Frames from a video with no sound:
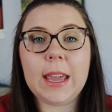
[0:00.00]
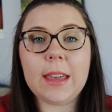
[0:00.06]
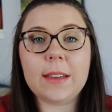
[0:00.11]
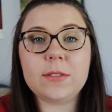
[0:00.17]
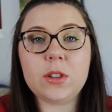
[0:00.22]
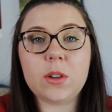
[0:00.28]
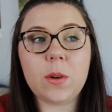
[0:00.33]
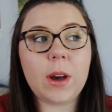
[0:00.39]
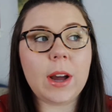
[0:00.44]

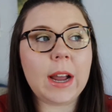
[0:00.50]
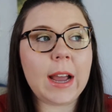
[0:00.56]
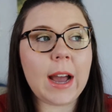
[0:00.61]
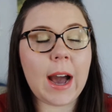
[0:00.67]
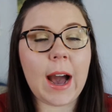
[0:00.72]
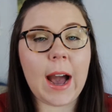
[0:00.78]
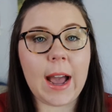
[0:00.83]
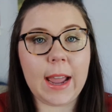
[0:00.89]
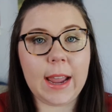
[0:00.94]
gives you a
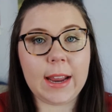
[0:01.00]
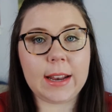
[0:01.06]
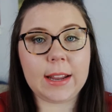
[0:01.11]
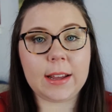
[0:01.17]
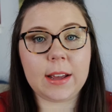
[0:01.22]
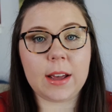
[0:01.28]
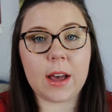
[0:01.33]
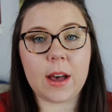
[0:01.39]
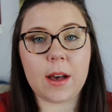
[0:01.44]

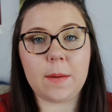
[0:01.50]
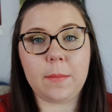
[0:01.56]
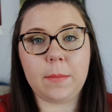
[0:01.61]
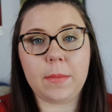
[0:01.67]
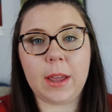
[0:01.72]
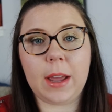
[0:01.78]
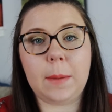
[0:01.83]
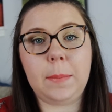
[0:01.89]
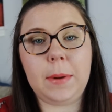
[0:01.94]
guide,
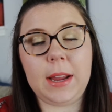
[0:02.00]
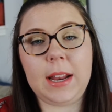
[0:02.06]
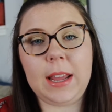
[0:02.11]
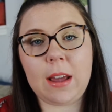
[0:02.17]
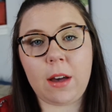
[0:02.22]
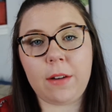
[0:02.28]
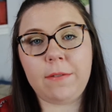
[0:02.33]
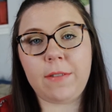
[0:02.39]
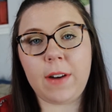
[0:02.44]
like a
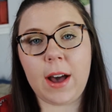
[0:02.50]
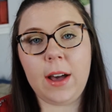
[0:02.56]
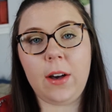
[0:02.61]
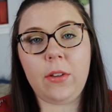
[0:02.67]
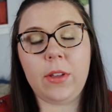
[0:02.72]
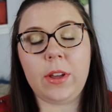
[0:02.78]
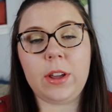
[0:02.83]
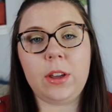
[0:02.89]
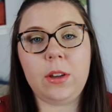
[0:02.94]
PDF
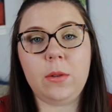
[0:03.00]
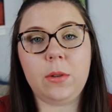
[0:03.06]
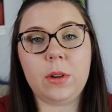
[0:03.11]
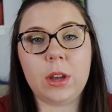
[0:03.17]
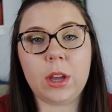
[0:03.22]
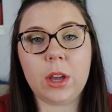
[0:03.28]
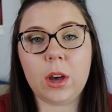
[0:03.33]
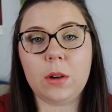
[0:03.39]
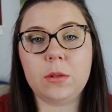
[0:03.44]
file that you
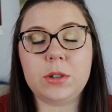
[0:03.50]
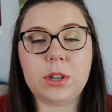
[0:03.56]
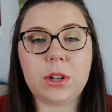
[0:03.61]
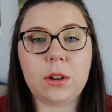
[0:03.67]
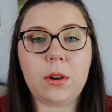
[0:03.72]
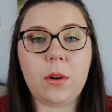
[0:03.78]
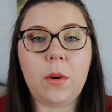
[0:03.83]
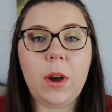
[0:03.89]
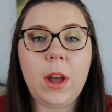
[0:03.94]
can go
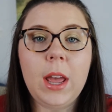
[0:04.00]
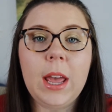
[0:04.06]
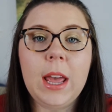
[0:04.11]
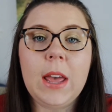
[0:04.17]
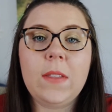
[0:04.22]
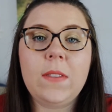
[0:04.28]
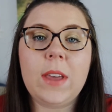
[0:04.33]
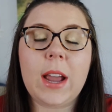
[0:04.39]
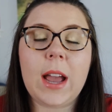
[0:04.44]
to
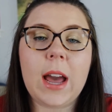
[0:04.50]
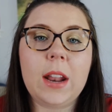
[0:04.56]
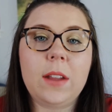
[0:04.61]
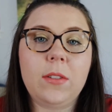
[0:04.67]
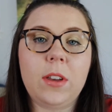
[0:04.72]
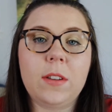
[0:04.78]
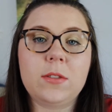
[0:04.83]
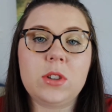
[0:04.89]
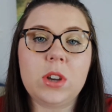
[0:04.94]
that kind
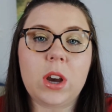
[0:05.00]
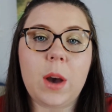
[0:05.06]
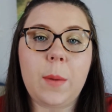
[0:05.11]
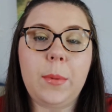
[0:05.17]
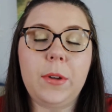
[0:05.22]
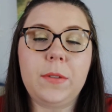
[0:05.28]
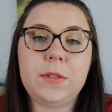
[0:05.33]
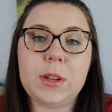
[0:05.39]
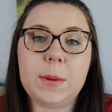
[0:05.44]
of gives you a
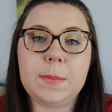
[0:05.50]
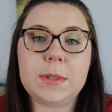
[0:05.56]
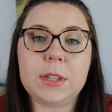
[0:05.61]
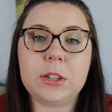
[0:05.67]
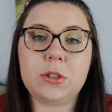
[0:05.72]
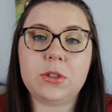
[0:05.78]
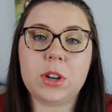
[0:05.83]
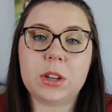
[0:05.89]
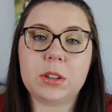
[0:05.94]
couple of
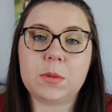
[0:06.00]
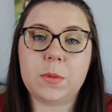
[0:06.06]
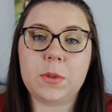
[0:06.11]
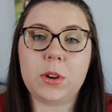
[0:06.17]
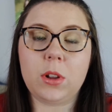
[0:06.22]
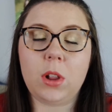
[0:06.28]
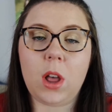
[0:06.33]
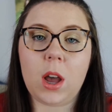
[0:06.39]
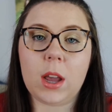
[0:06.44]
tips and tricks
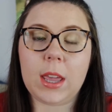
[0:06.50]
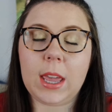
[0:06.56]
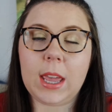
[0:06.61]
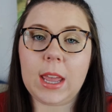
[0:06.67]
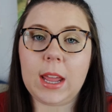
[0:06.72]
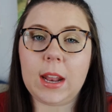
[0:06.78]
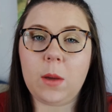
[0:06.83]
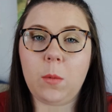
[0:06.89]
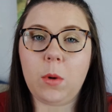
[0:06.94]
when you're logging
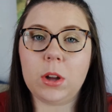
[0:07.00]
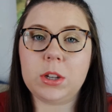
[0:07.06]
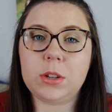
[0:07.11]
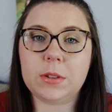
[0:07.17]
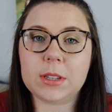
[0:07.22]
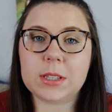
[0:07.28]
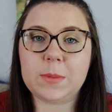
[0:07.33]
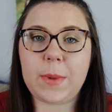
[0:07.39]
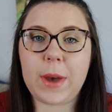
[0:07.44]
in and what
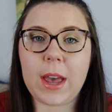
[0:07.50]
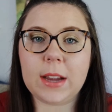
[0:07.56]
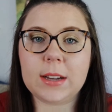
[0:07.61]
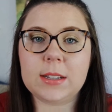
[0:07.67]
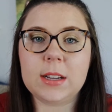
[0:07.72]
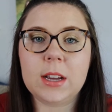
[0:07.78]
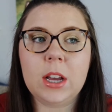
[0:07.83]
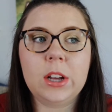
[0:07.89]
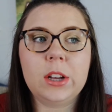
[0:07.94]
to
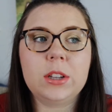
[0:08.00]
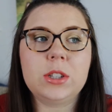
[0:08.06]
expect.